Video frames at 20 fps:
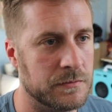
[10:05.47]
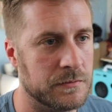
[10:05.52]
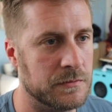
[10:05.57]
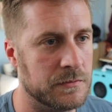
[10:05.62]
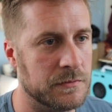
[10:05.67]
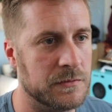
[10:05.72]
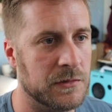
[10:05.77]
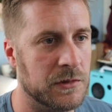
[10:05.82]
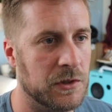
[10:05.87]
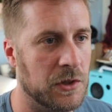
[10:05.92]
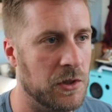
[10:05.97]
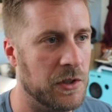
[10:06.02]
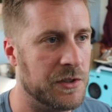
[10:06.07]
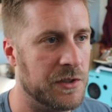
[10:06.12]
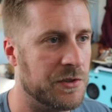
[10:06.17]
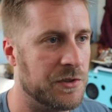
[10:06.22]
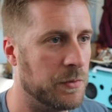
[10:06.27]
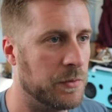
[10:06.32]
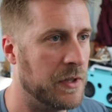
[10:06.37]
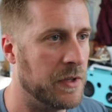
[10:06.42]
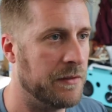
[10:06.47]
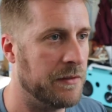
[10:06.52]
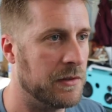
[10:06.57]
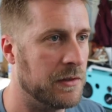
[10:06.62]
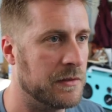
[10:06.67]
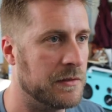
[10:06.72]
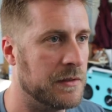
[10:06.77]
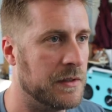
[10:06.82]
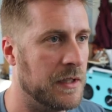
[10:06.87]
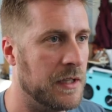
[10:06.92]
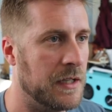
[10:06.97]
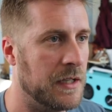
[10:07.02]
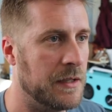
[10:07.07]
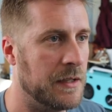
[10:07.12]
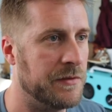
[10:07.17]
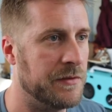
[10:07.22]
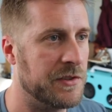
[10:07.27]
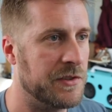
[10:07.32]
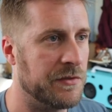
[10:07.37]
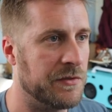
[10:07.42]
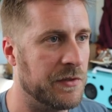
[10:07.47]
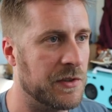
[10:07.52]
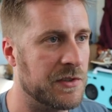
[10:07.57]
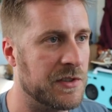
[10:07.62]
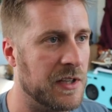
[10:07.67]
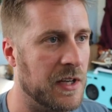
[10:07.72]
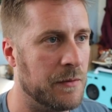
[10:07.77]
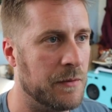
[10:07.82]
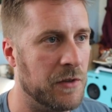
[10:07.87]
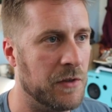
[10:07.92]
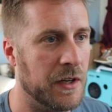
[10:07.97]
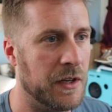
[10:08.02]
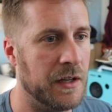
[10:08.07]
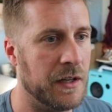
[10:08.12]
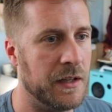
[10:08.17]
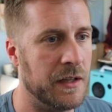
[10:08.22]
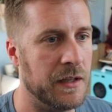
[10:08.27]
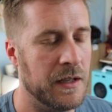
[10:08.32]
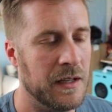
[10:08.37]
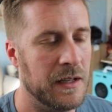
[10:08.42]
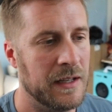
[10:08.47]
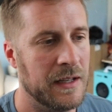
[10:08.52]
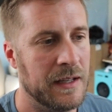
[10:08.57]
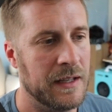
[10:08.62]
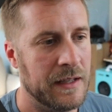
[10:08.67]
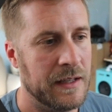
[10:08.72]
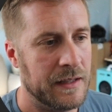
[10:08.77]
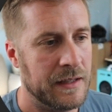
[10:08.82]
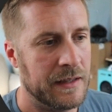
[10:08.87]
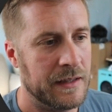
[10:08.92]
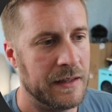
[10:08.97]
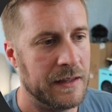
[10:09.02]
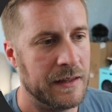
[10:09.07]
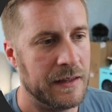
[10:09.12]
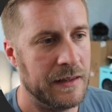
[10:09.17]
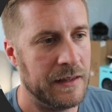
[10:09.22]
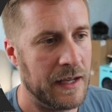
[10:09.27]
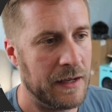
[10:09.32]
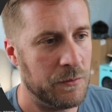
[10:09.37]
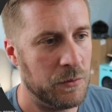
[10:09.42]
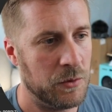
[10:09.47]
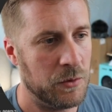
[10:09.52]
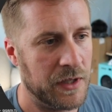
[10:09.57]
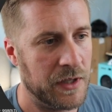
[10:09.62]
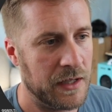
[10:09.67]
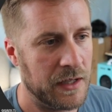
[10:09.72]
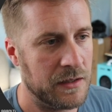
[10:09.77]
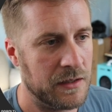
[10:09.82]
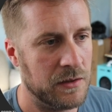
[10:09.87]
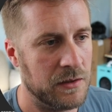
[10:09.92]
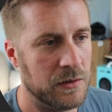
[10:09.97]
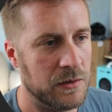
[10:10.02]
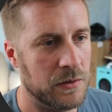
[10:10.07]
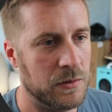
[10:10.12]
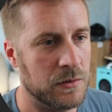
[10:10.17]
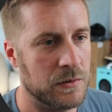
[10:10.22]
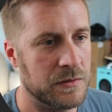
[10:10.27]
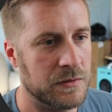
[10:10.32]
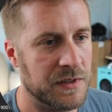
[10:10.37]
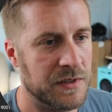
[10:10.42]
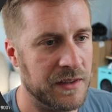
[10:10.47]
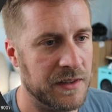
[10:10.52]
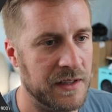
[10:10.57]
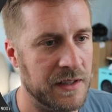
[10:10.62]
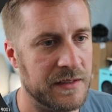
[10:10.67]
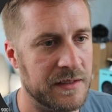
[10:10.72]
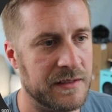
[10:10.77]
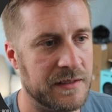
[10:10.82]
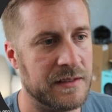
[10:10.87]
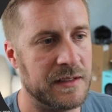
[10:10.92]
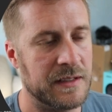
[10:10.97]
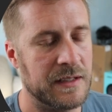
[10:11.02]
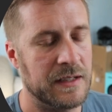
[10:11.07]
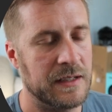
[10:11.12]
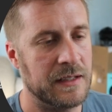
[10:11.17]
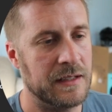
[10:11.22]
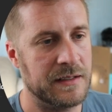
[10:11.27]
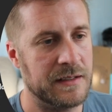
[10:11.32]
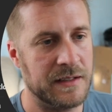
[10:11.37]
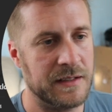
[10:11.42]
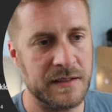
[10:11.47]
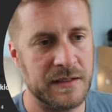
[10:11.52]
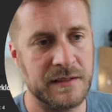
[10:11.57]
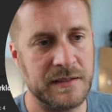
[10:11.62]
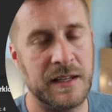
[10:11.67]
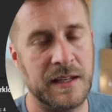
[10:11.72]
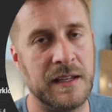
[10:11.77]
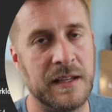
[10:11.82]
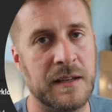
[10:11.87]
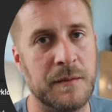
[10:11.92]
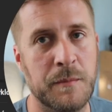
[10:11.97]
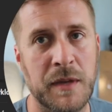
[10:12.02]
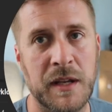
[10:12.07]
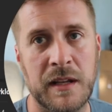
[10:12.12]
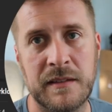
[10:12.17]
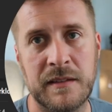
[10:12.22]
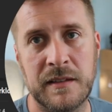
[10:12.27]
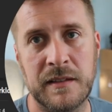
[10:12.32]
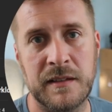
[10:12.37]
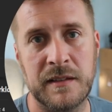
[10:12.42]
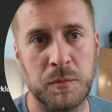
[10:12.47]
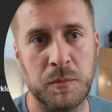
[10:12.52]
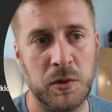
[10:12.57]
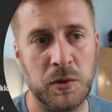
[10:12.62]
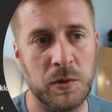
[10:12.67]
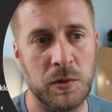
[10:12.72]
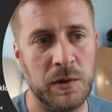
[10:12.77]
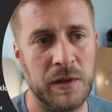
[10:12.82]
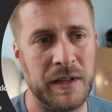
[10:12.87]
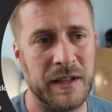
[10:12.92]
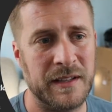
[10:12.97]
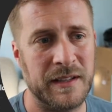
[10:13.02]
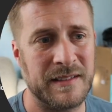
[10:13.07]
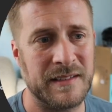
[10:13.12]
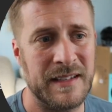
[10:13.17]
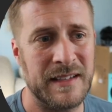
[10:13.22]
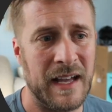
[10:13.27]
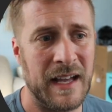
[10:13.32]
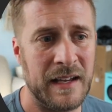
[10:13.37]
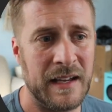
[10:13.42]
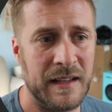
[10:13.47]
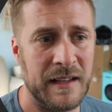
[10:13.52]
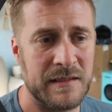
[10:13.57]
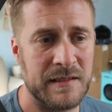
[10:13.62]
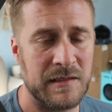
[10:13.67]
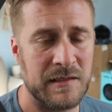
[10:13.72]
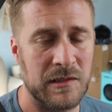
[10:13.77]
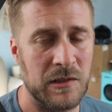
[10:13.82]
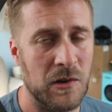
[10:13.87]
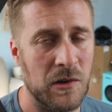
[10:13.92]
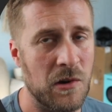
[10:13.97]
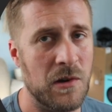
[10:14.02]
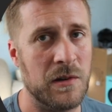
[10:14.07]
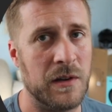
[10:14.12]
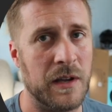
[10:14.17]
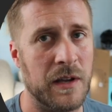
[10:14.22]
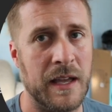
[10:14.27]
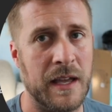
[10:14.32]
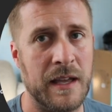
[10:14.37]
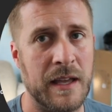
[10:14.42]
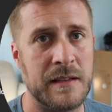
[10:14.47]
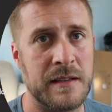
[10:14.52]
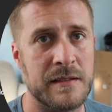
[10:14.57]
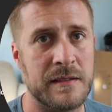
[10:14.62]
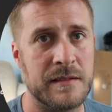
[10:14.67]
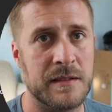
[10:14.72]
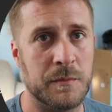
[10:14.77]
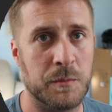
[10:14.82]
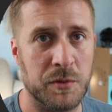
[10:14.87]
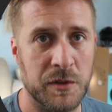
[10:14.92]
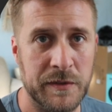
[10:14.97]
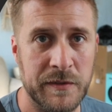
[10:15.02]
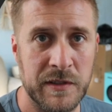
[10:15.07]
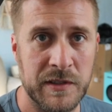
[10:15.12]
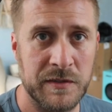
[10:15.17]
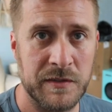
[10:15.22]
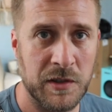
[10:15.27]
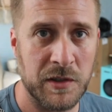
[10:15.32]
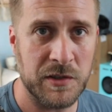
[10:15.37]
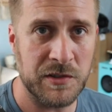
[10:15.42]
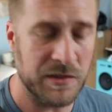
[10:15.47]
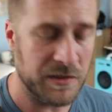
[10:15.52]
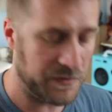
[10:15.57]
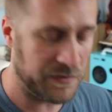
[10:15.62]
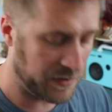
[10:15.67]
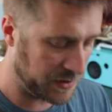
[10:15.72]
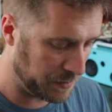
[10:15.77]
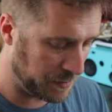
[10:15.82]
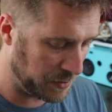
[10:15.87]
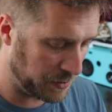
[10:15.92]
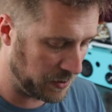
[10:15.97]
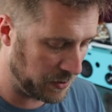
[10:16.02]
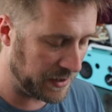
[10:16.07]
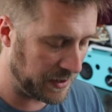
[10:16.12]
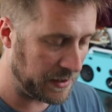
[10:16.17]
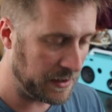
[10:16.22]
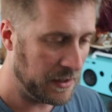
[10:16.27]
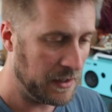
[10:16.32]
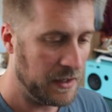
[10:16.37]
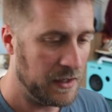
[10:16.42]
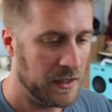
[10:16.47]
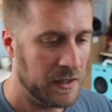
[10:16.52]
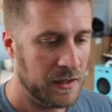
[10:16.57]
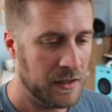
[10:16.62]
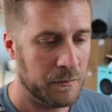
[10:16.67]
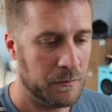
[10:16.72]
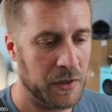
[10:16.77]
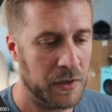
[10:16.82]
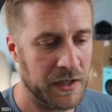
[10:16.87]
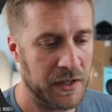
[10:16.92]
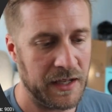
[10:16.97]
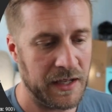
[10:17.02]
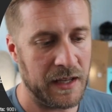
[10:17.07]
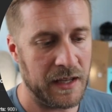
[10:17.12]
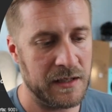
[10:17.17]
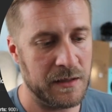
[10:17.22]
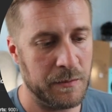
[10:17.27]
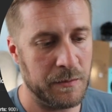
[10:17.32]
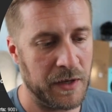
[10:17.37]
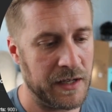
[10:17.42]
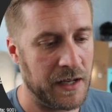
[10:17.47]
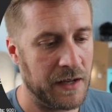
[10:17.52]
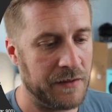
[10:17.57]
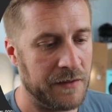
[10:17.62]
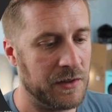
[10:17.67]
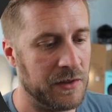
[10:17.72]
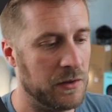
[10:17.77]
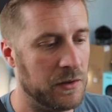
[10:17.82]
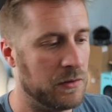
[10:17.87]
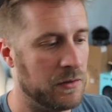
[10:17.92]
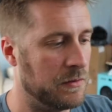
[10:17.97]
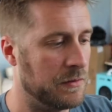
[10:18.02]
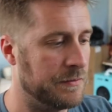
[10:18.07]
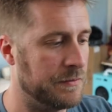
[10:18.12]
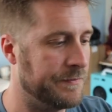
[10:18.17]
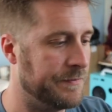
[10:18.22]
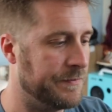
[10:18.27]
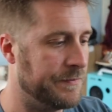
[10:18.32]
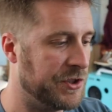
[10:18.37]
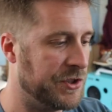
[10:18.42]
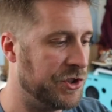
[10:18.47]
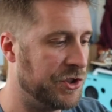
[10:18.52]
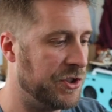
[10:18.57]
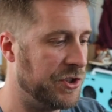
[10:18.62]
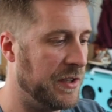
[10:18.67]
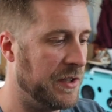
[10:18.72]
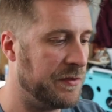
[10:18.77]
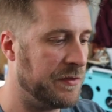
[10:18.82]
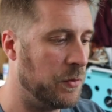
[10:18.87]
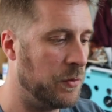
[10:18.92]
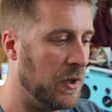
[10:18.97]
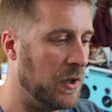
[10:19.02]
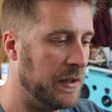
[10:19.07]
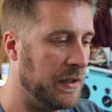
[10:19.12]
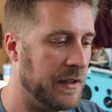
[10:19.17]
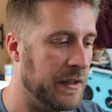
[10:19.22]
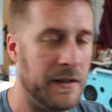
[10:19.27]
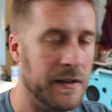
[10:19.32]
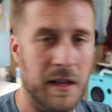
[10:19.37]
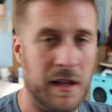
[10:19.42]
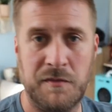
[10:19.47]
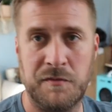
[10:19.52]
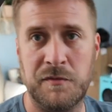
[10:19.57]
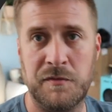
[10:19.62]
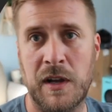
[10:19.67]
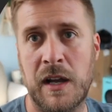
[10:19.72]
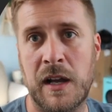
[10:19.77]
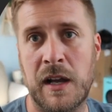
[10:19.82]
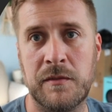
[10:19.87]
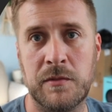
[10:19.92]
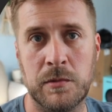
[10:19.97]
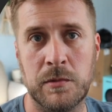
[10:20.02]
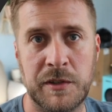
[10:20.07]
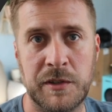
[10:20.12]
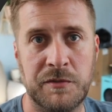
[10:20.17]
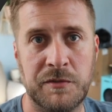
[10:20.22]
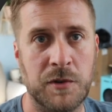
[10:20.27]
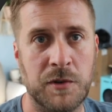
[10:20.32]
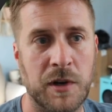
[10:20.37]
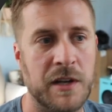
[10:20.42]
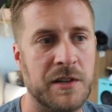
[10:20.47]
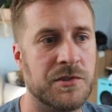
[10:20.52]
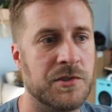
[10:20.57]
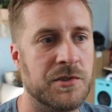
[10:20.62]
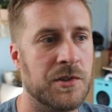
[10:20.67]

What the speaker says: launch or whatever if it's your first time running it. That will get you to this. It does take a minute to deploy. It's not as long as the previous versions for deploying, but again, you might have to hold shift while hitting F5 or refresh